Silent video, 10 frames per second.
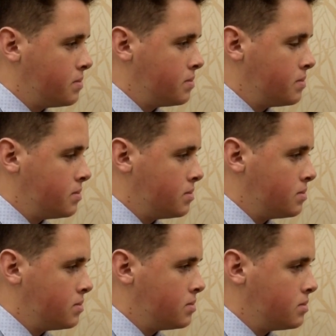
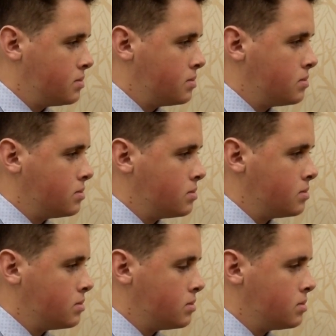
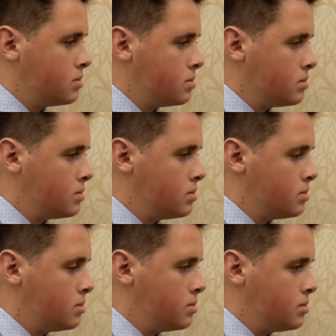
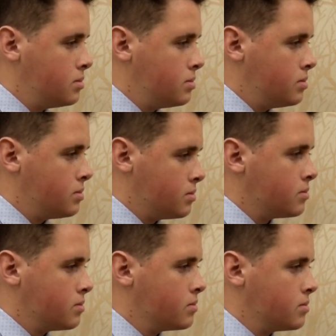
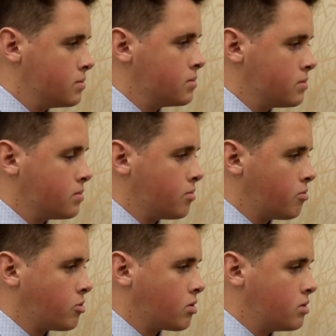
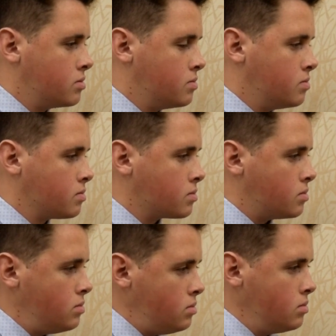
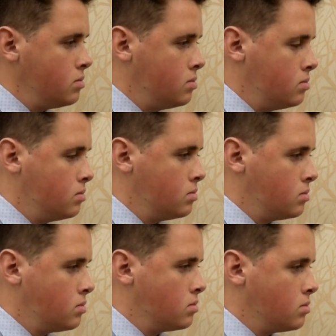
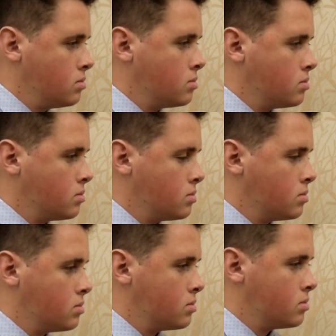
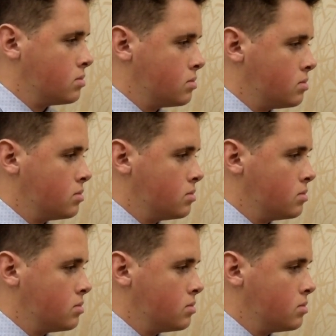[no speech]